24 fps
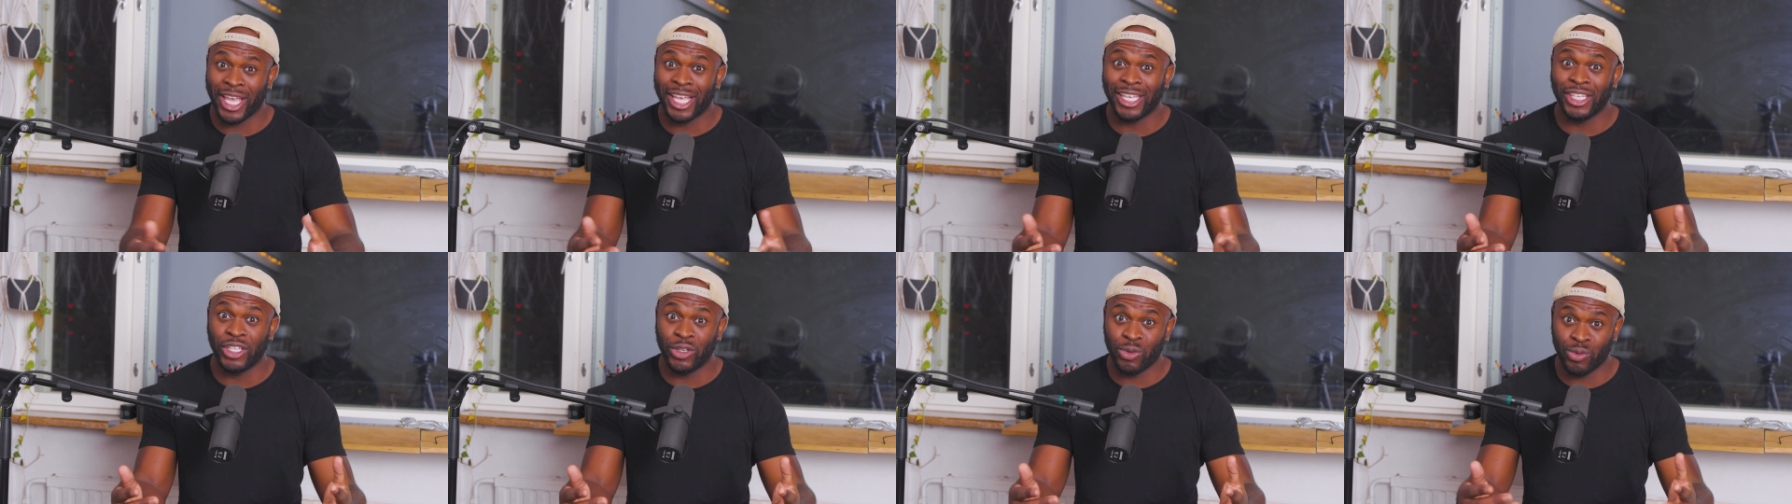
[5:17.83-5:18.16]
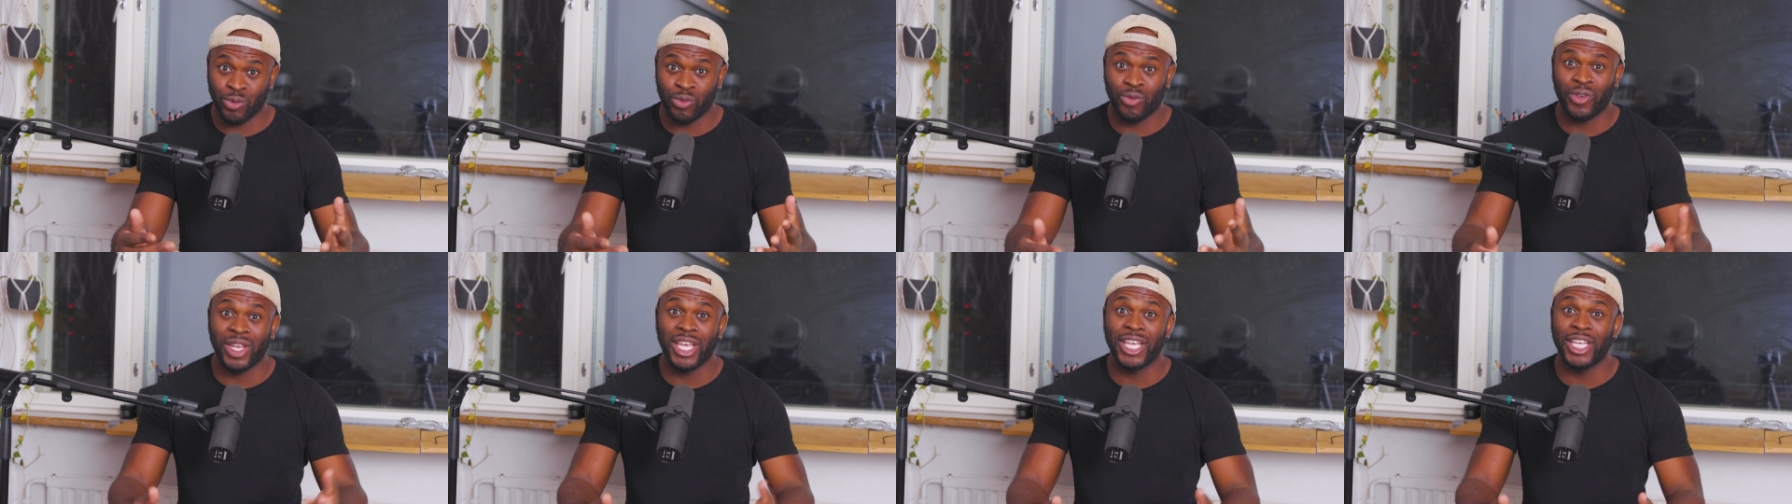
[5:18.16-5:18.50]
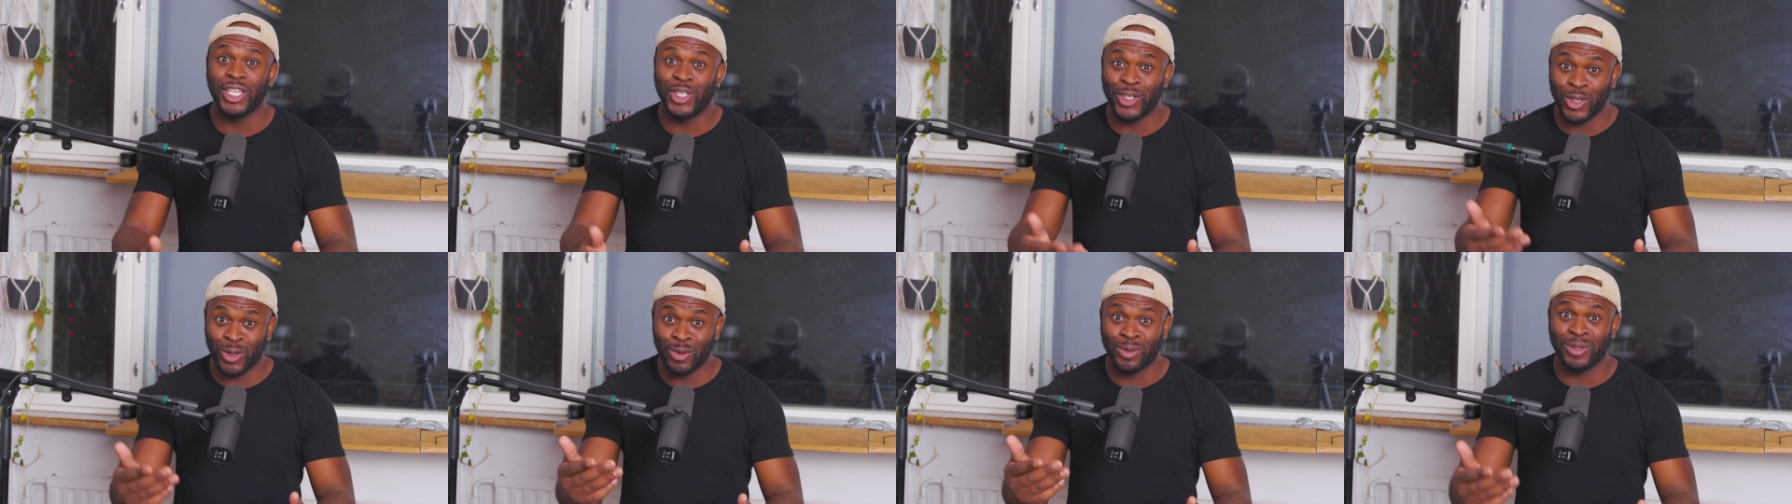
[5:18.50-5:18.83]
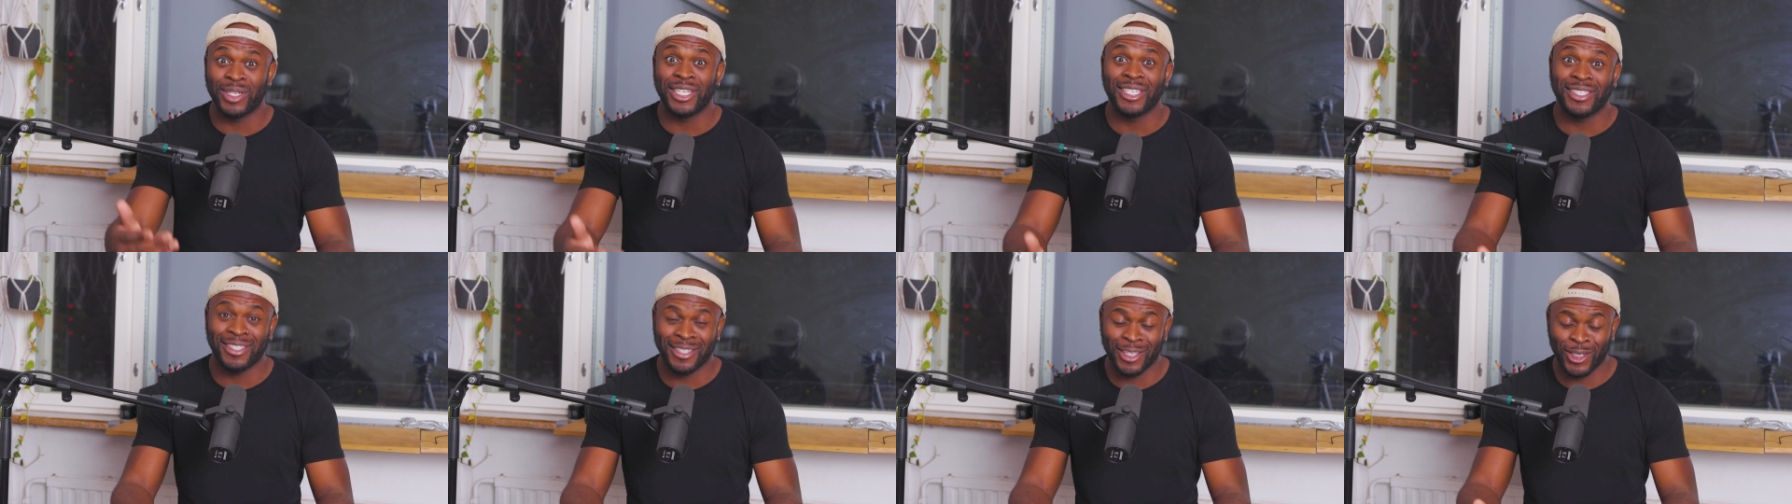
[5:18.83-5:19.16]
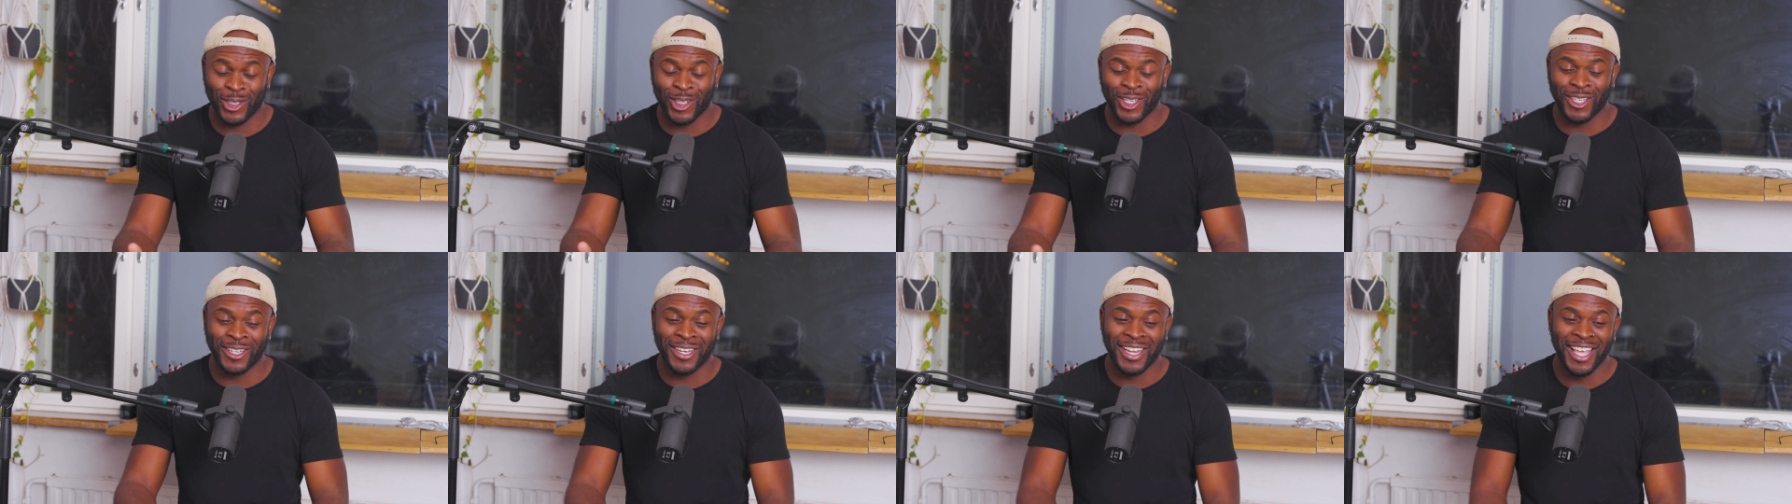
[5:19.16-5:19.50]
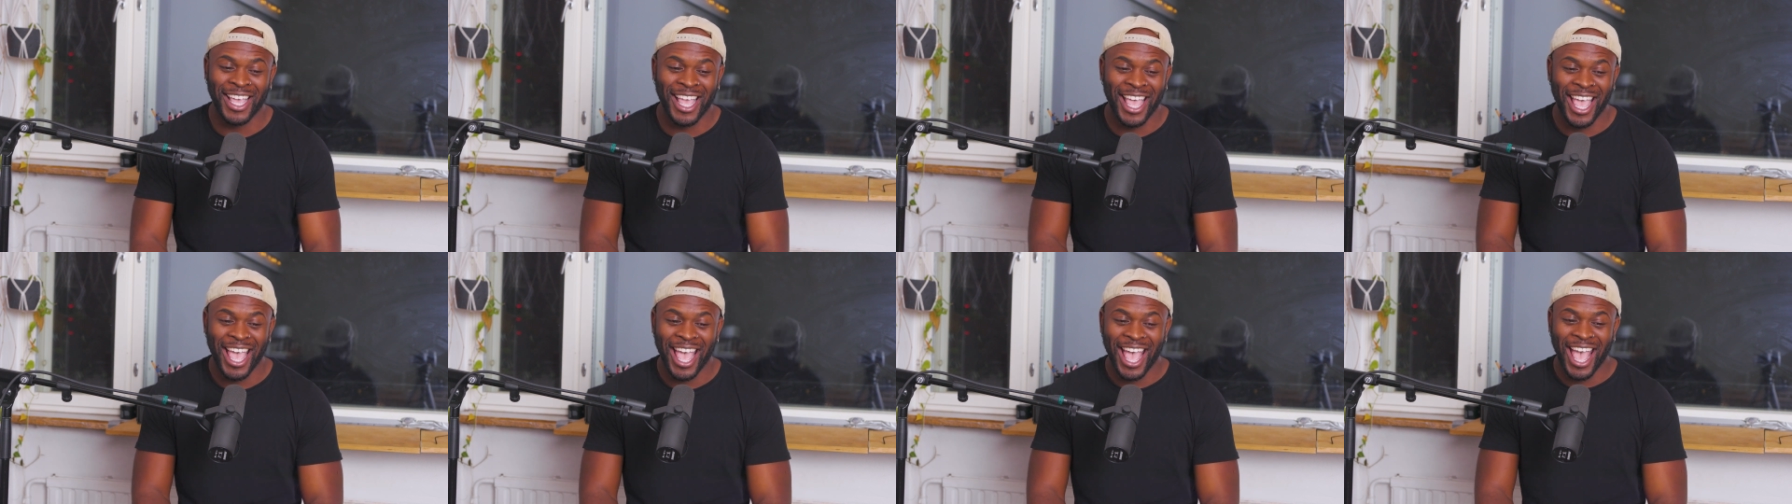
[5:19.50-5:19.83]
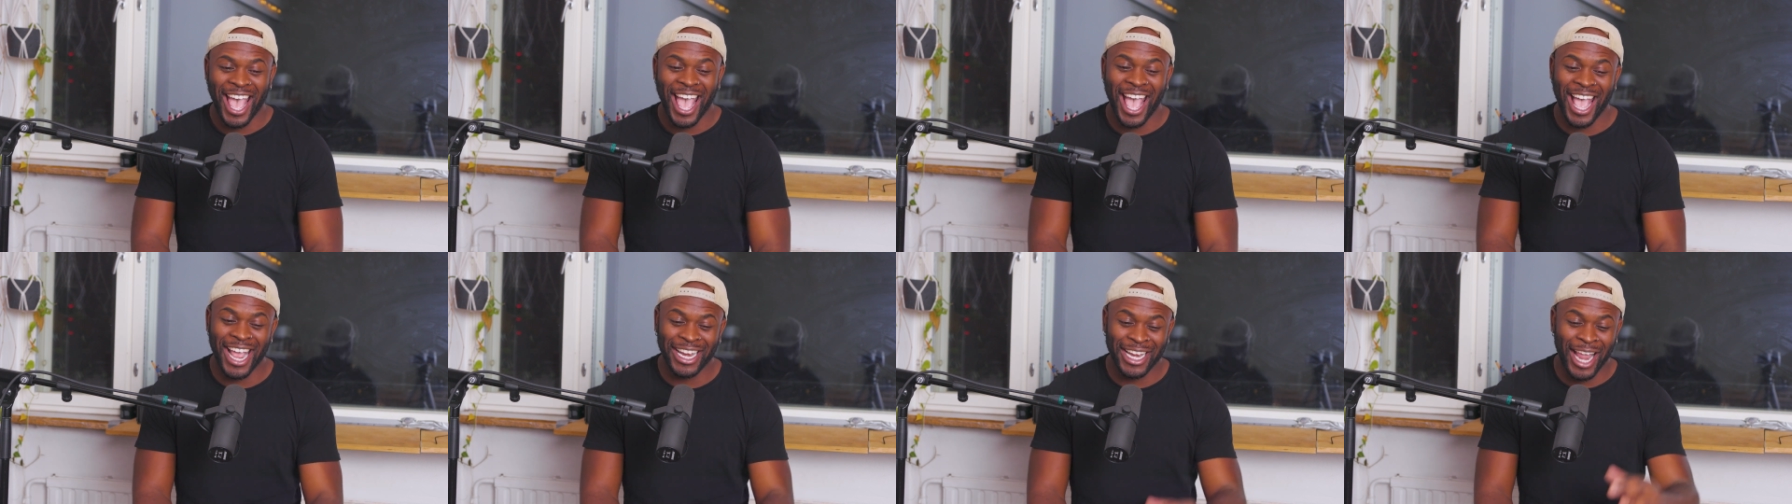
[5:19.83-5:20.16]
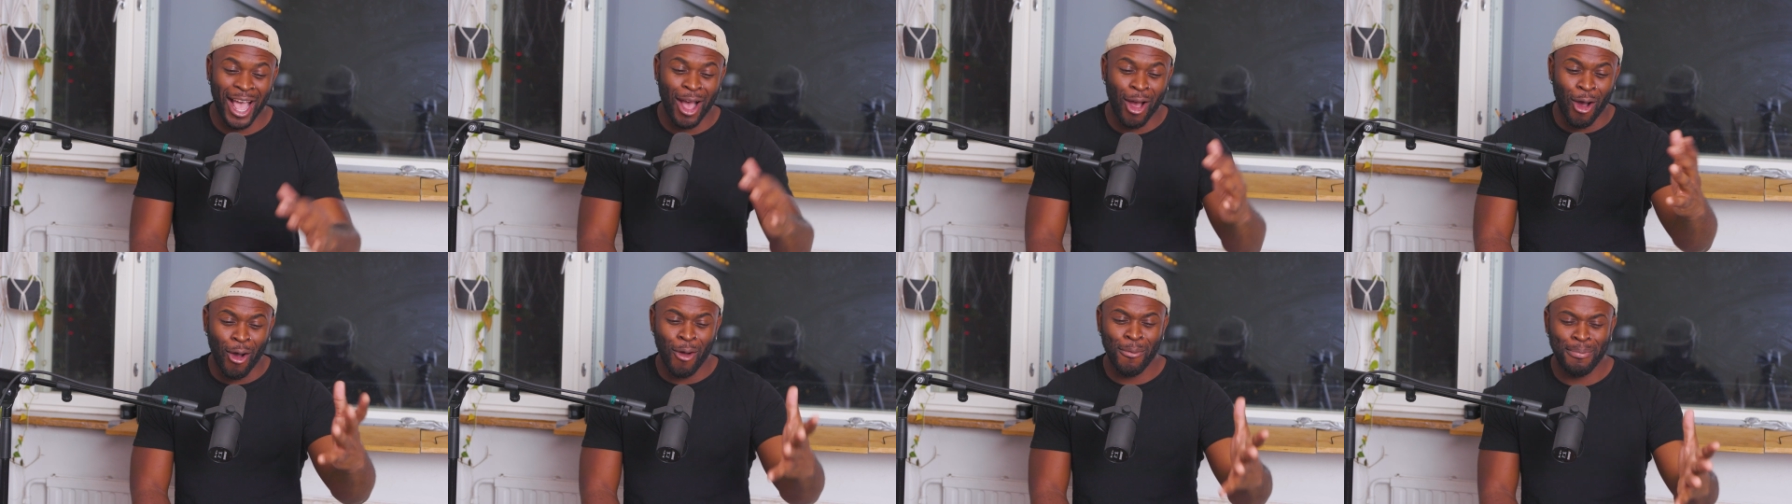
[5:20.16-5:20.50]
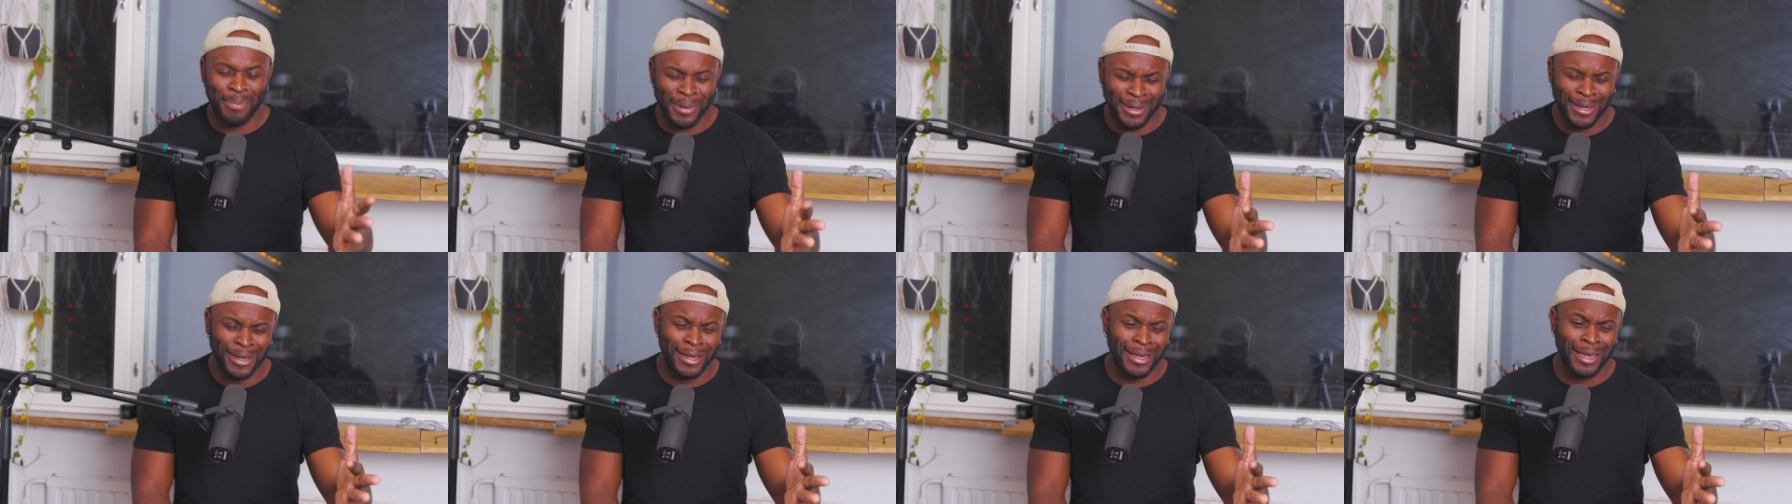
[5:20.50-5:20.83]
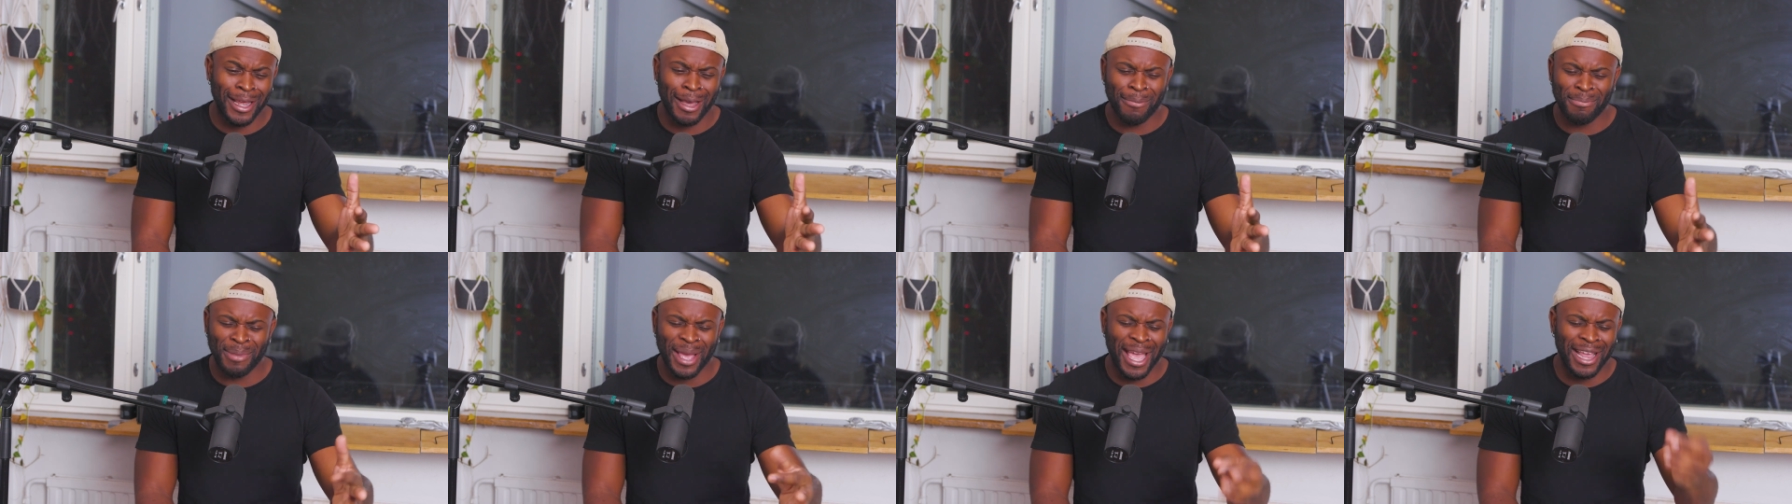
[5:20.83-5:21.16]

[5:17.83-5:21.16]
you read your decision, and I opened it up.